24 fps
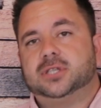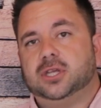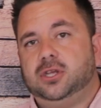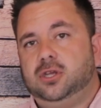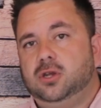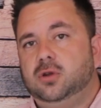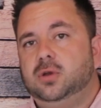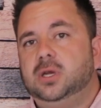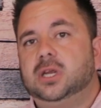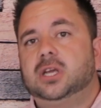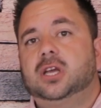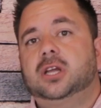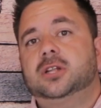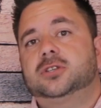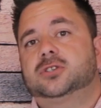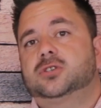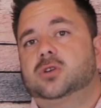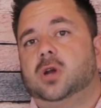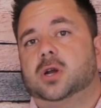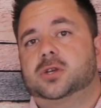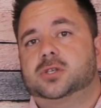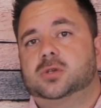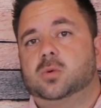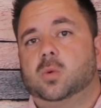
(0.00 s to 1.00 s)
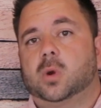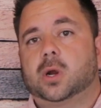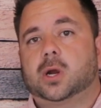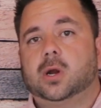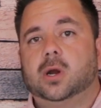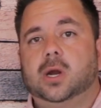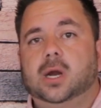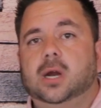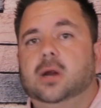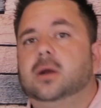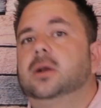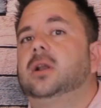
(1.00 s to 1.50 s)
a union construction worker
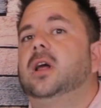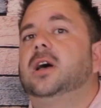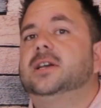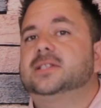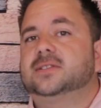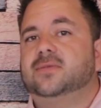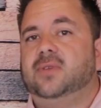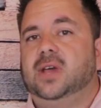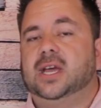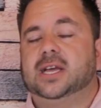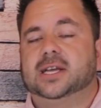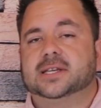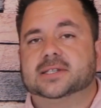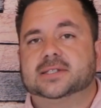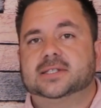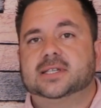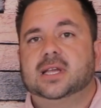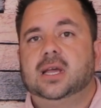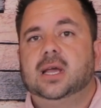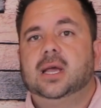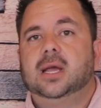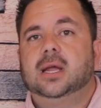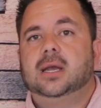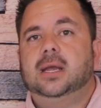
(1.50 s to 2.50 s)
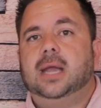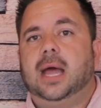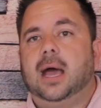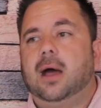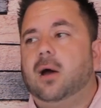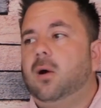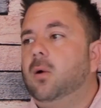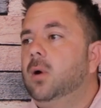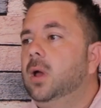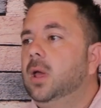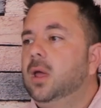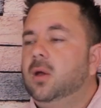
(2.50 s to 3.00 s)
here in Las Vegas.
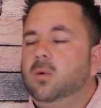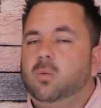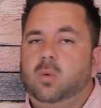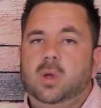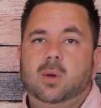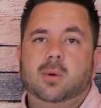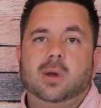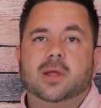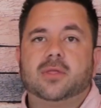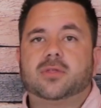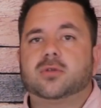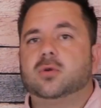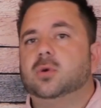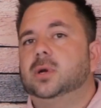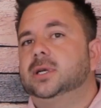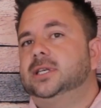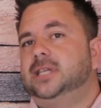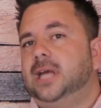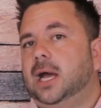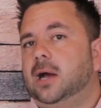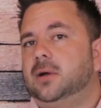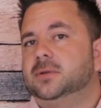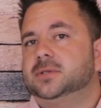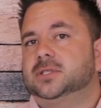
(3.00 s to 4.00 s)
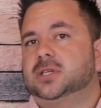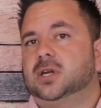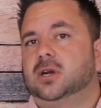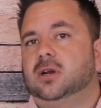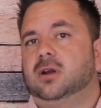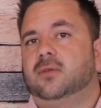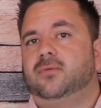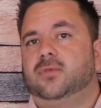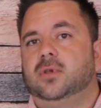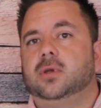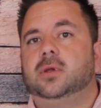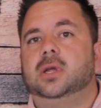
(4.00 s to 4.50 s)
Now, we went through a downturn a
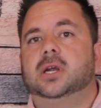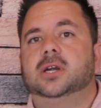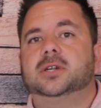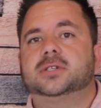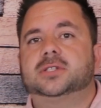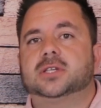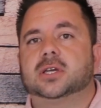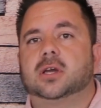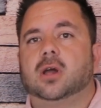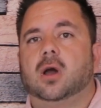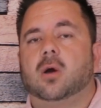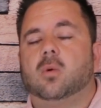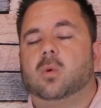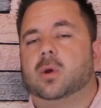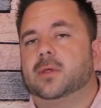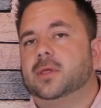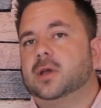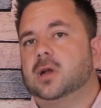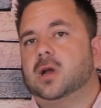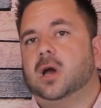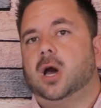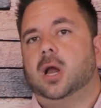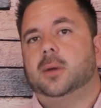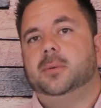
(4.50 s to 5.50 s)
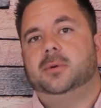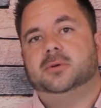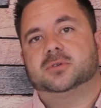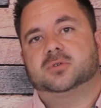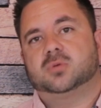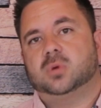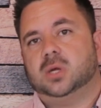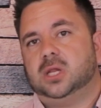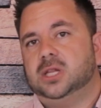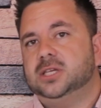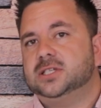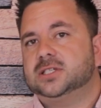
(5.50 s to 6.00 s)
few years ago where the economy was
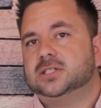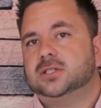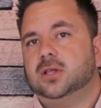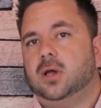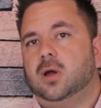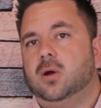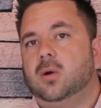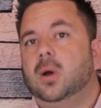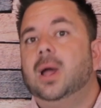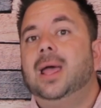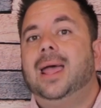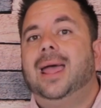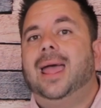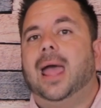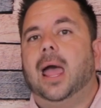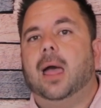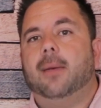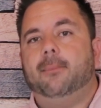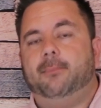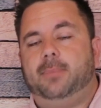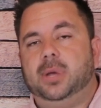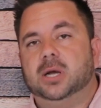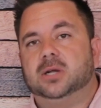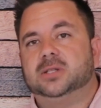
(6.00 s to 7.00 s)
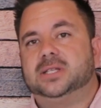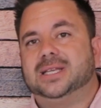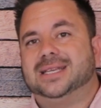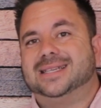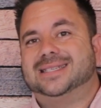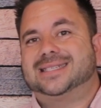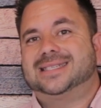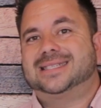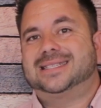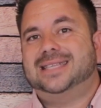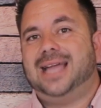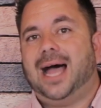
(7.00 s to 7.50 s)
really slow and building
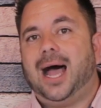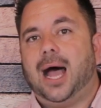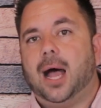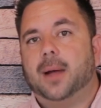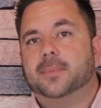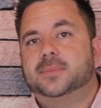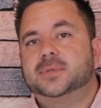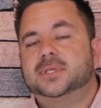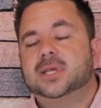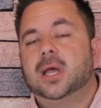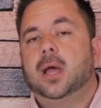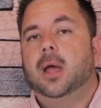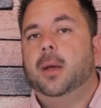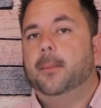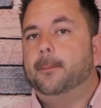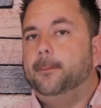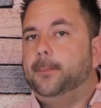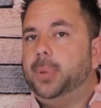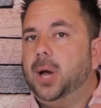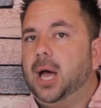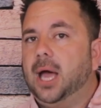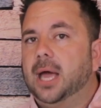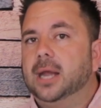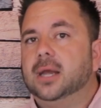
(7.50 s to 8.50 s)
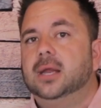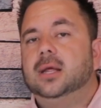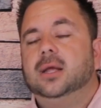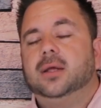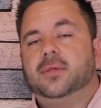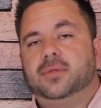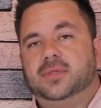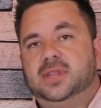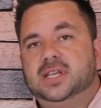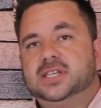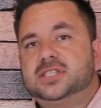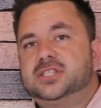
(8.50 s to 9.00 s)
stopped. But
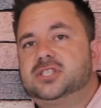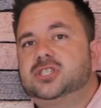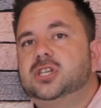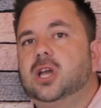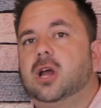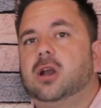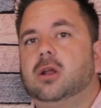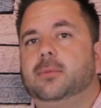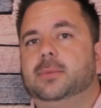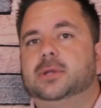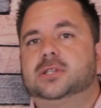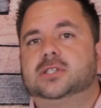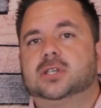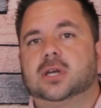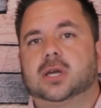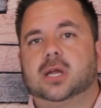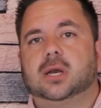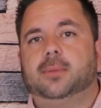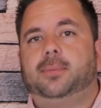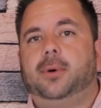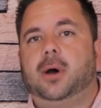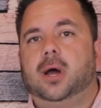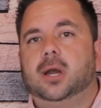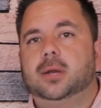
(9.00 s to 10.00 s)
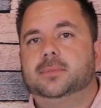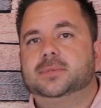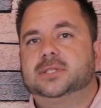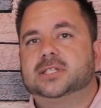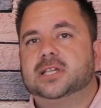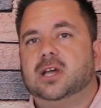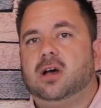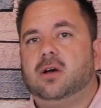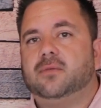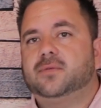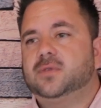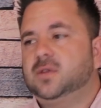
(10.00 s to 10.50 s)
this gentleman took it upon
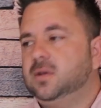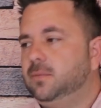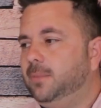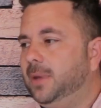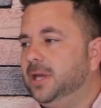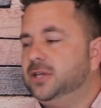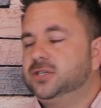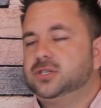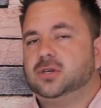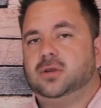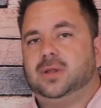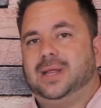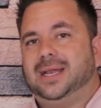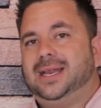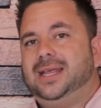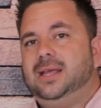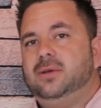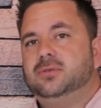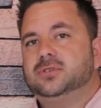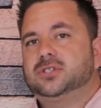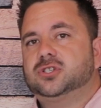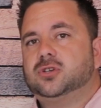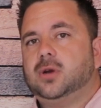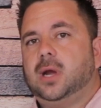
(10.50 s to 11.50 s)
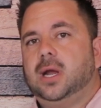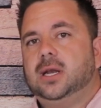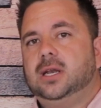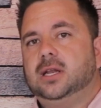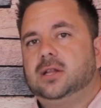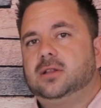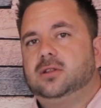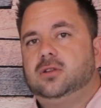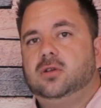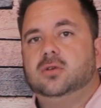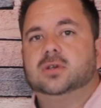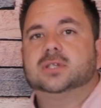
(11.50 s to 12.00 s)
himself to make sure that he was trying to
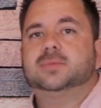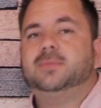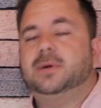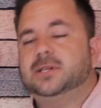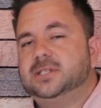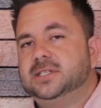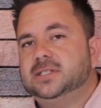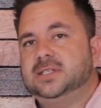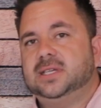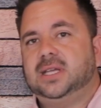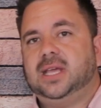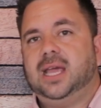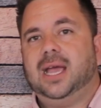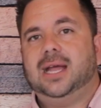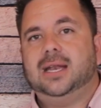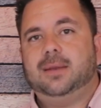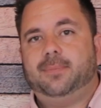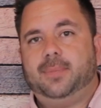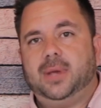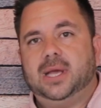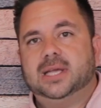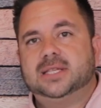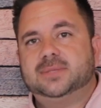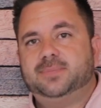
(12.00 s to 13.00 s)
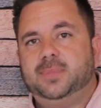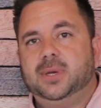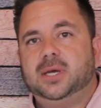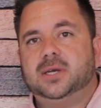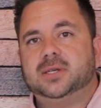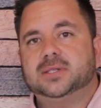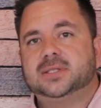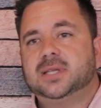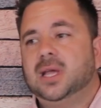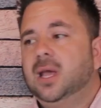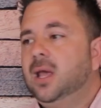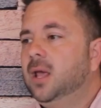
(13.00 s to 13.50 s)
do as much as he can to pay his
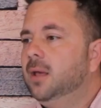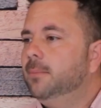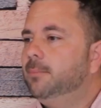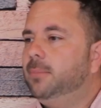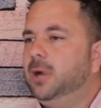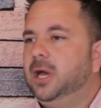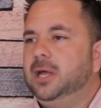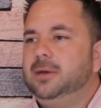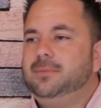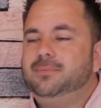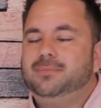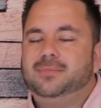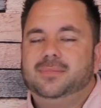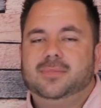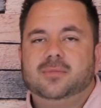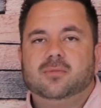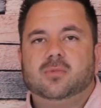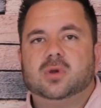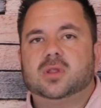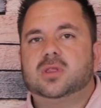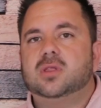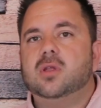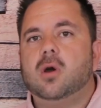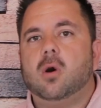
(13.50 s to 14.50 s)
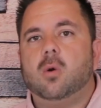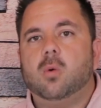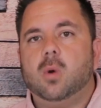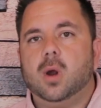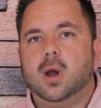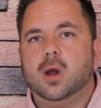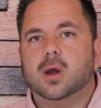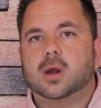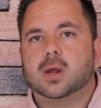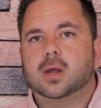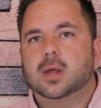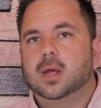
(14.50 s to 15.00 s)
bills, but with no
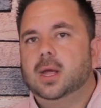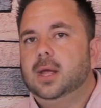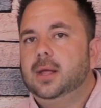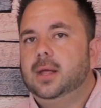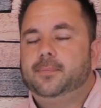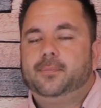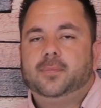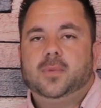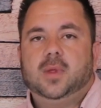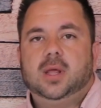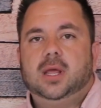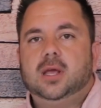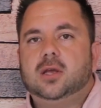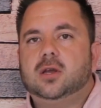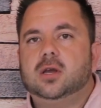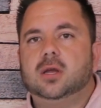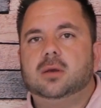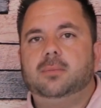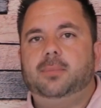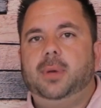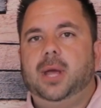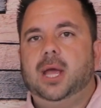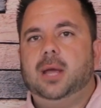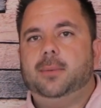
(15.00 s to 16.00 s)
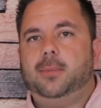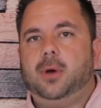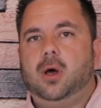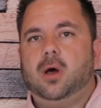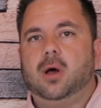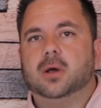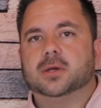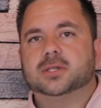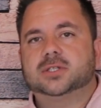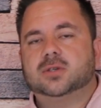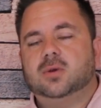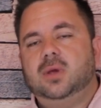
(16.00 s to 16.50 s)
work, he couldn't pay them
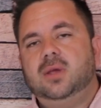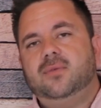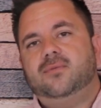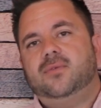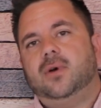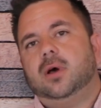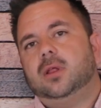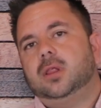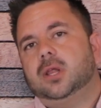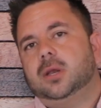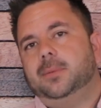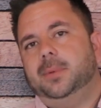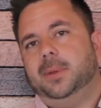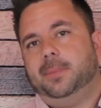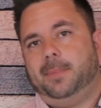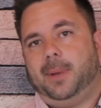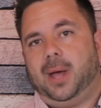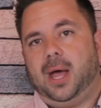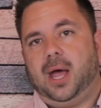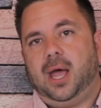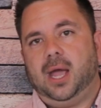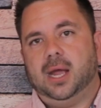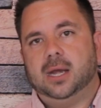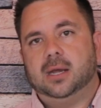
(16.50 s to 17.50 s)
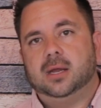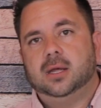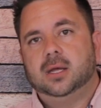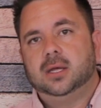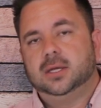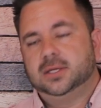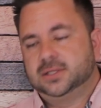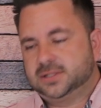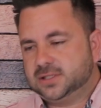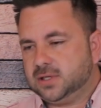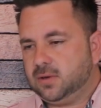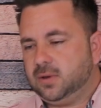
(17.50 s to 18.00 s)
all. So he fell a little bit behind.
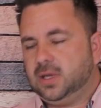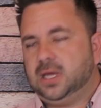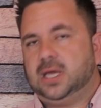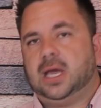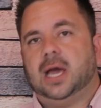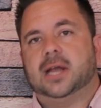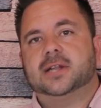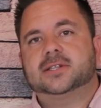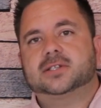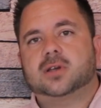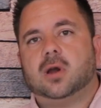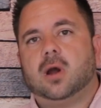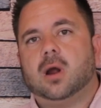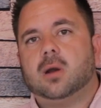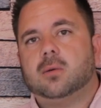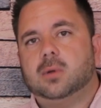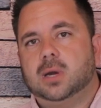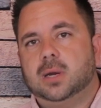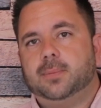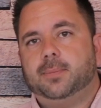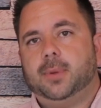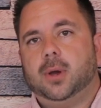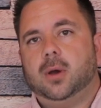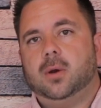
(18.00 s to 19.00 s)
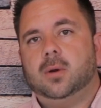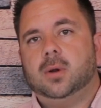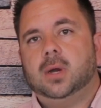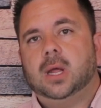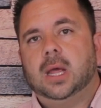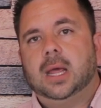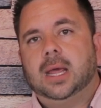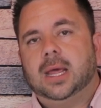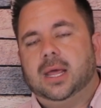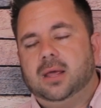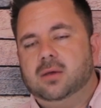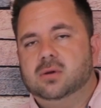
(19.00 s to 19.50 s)
So he got his car repoed.
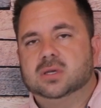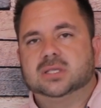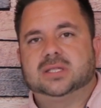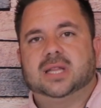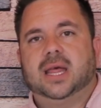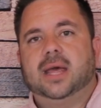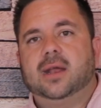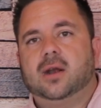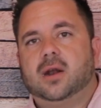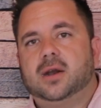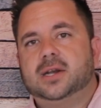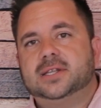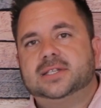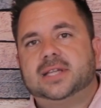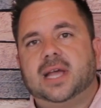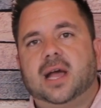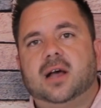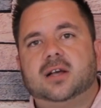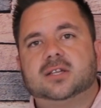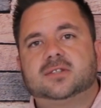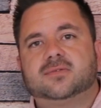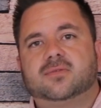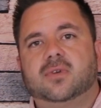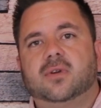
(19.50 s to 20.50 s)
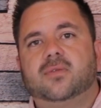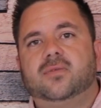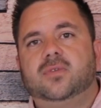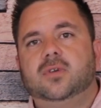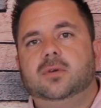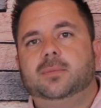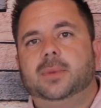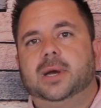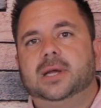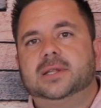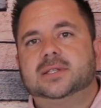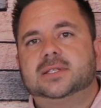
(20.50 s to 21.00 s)
He was late on his house for a few
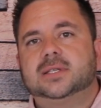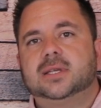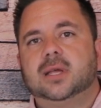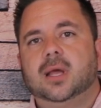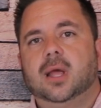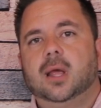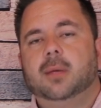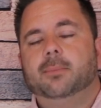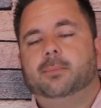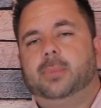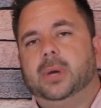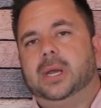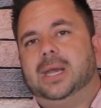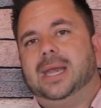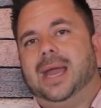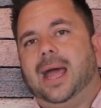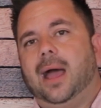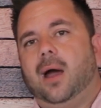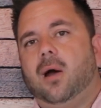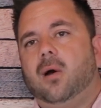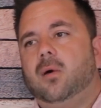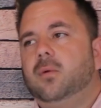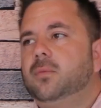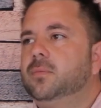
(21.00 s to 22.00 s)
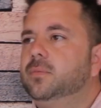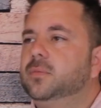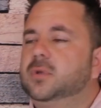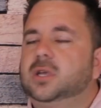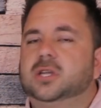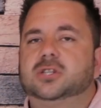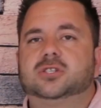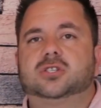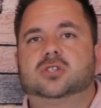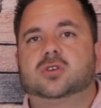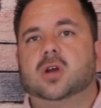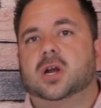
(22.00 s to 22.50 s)
months, but now
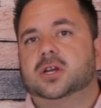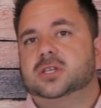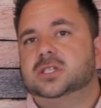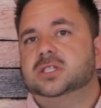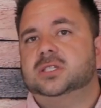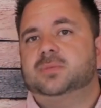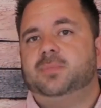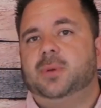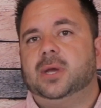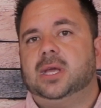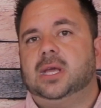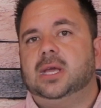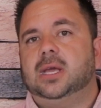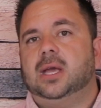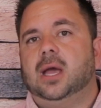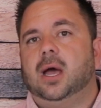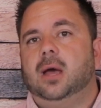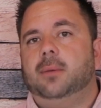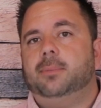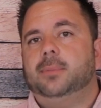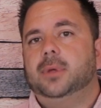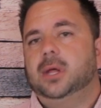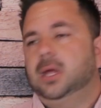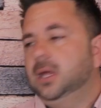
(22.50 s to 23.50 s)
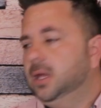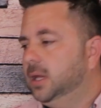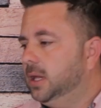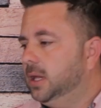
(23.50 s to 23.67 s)
construction's picking up.